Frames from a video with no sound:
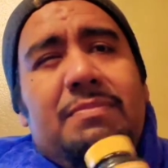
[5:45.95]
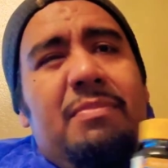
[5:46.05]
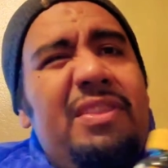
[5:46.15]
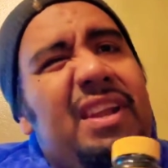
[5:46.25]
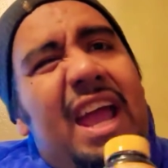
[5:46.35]
A
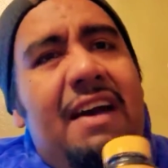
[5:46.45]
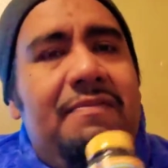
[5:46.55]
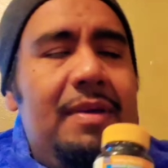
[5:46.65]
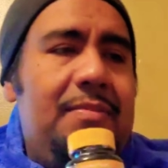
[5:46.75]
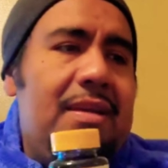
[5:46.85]
month and a
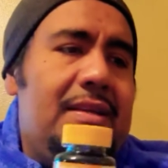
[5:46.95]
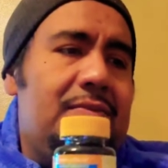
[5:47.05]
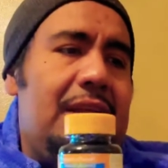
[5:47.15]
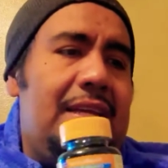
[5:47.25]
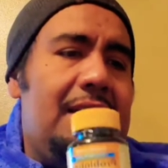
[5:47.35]
half maybe is
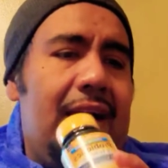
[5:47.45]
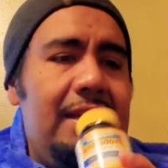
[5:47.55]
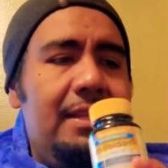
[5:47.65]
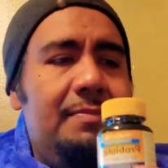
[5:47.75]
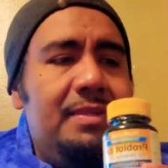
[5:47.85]
what I
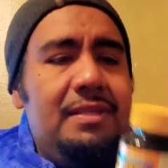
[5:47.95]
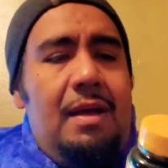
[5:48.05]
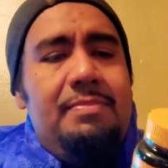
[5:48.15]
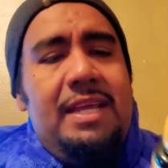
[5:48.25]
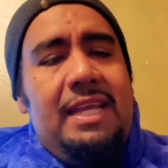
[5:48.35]
ended up
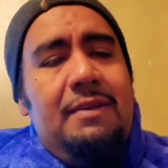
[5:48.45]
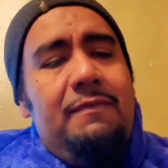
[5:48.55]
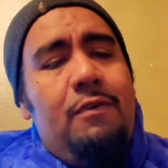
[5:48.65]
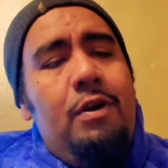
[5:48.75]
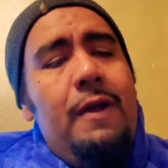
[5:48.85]
stopped taking them
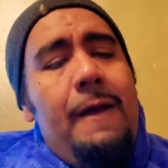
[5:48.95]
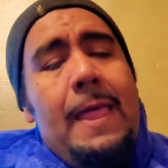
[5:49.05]
for.